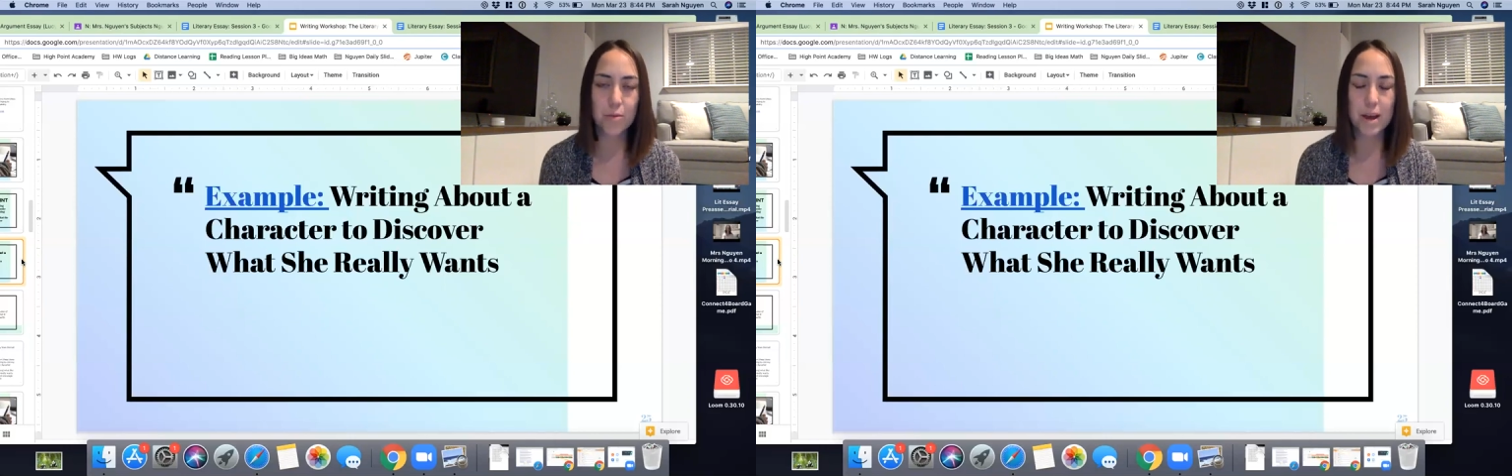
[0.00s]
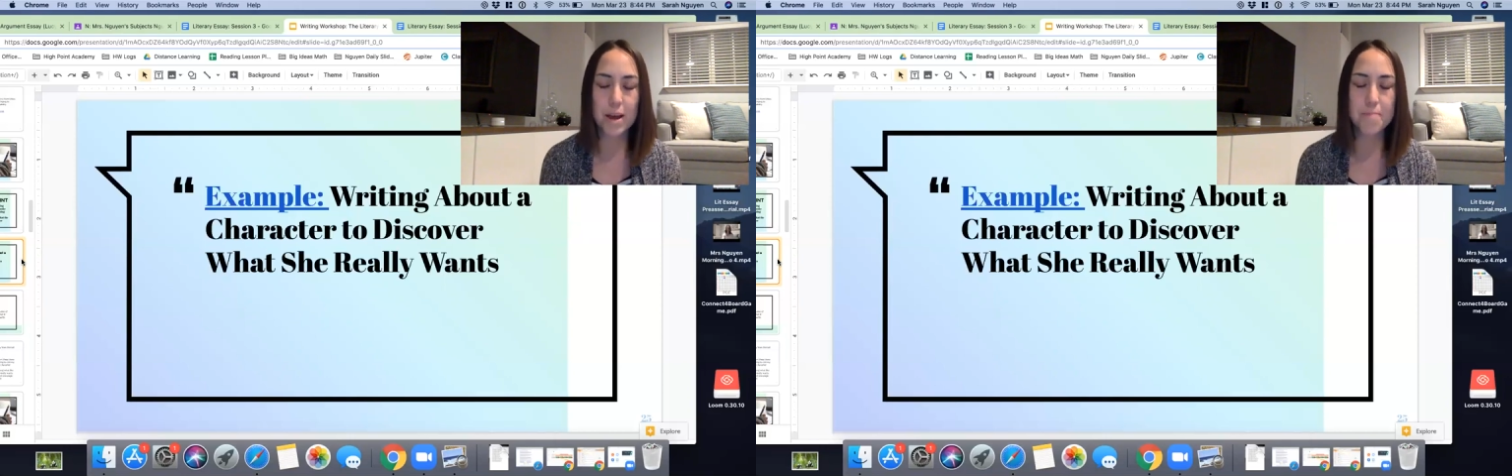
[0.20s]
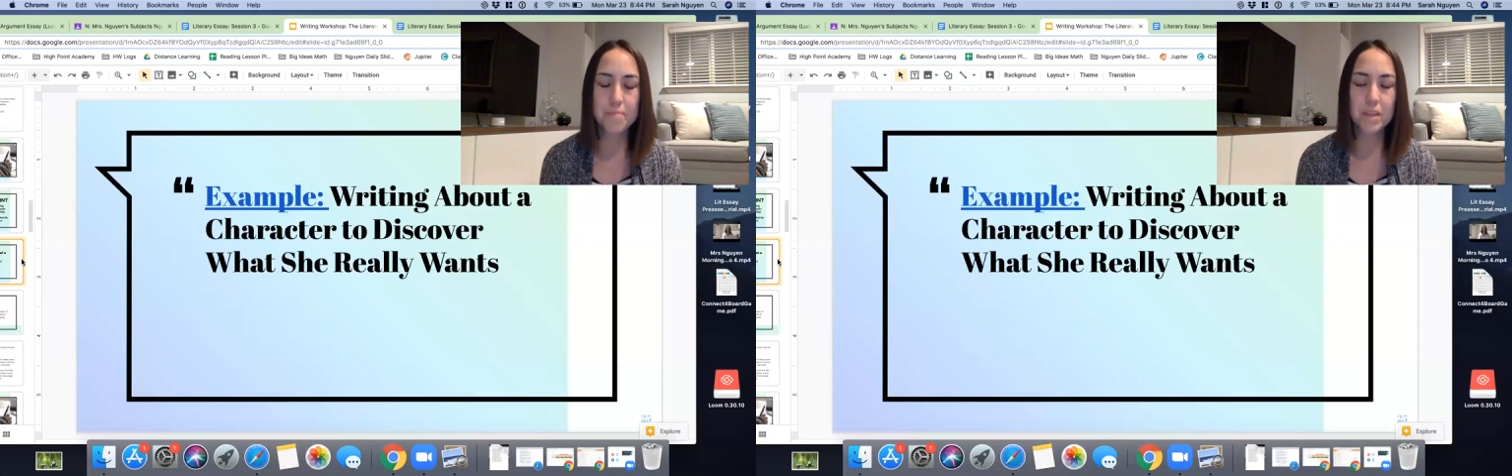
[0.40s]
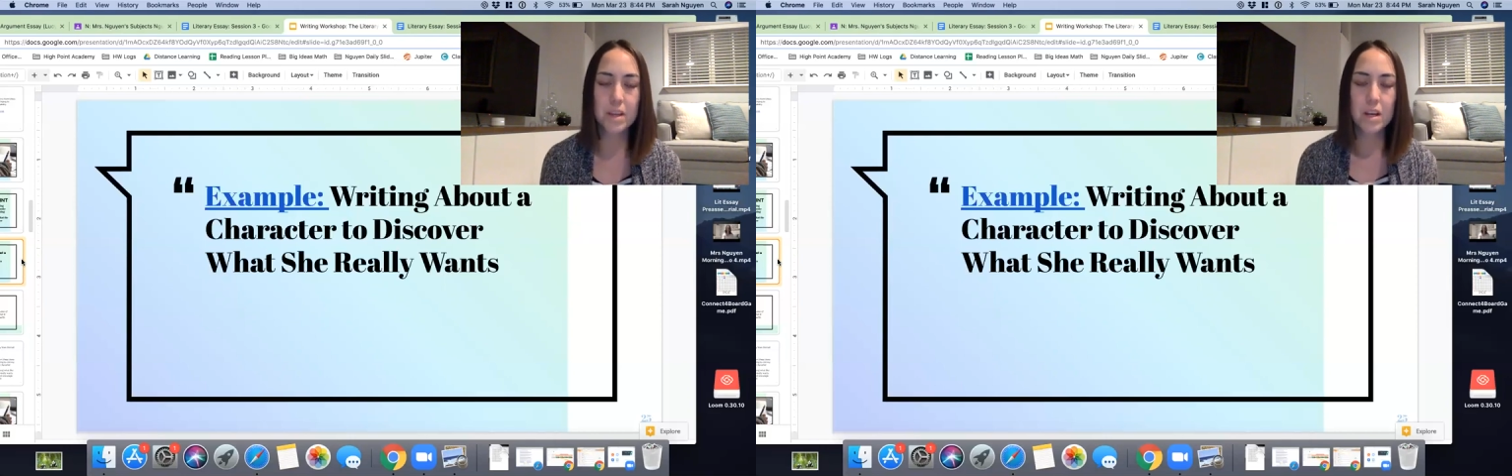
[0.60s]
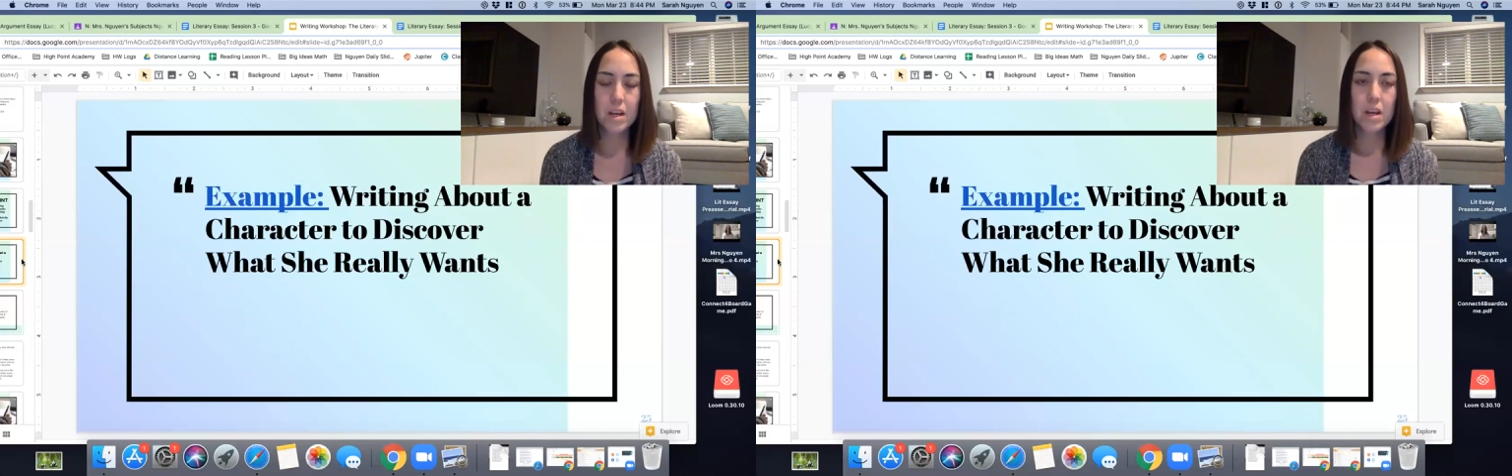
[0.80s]

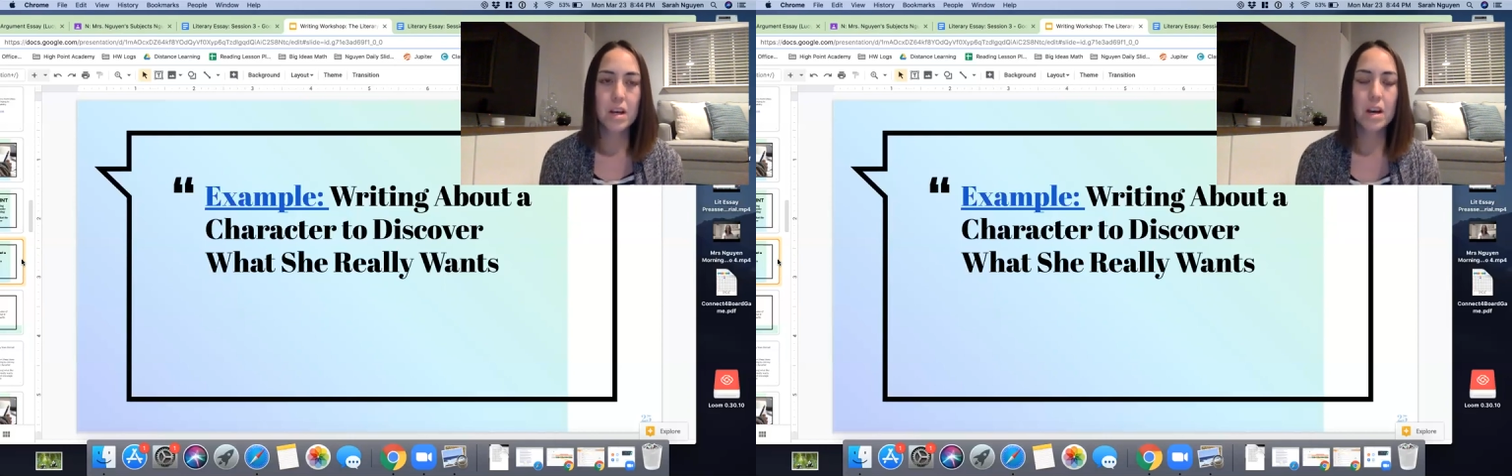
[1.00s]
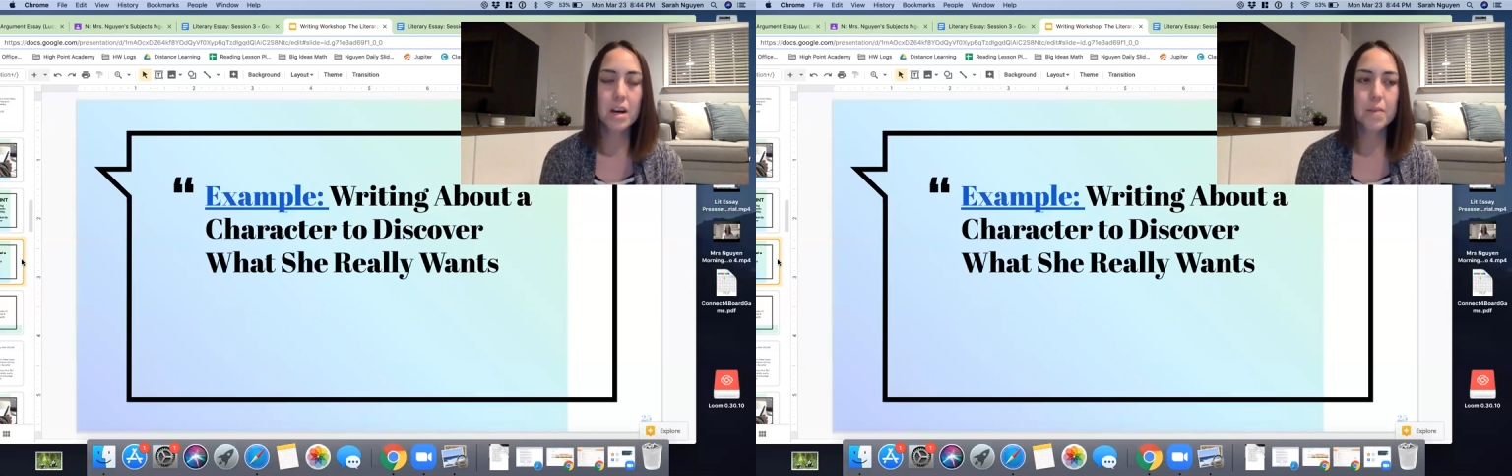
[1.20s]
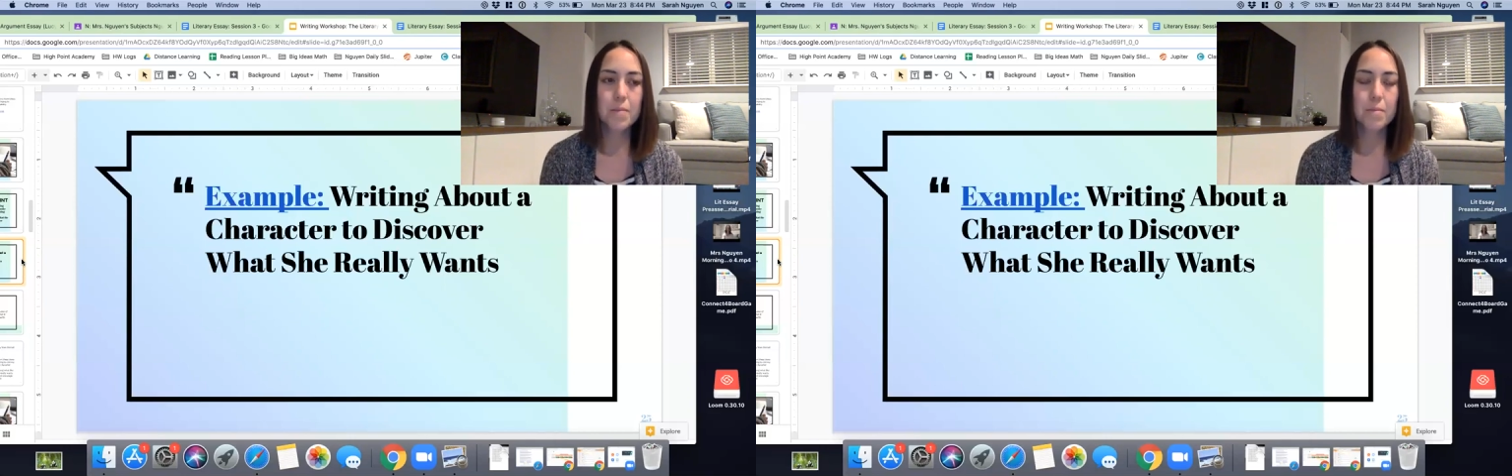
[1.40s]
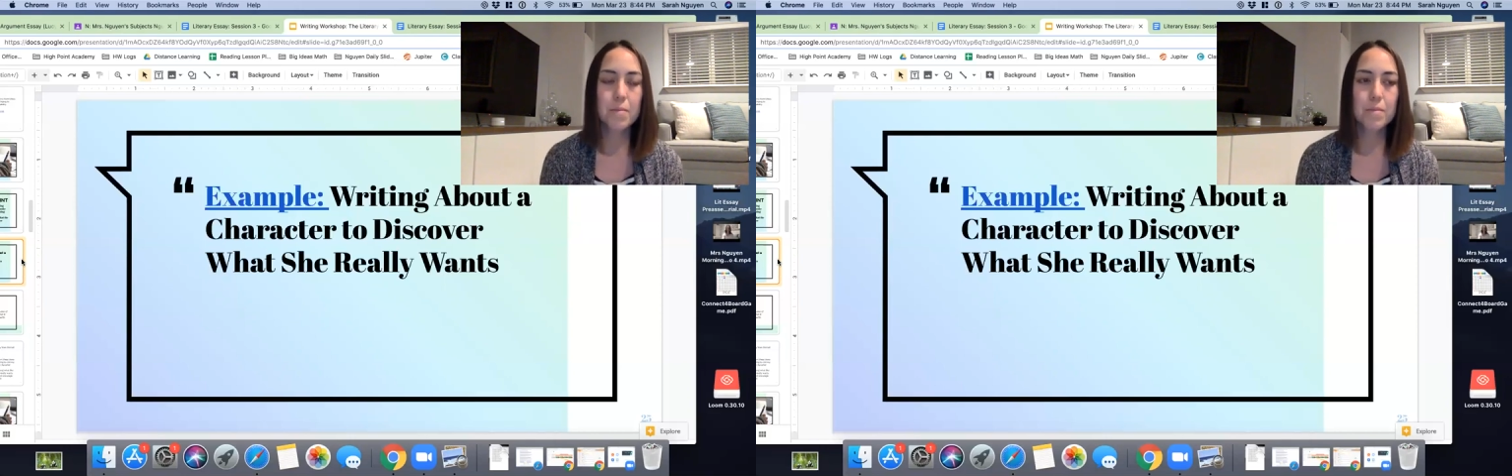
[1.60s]
way?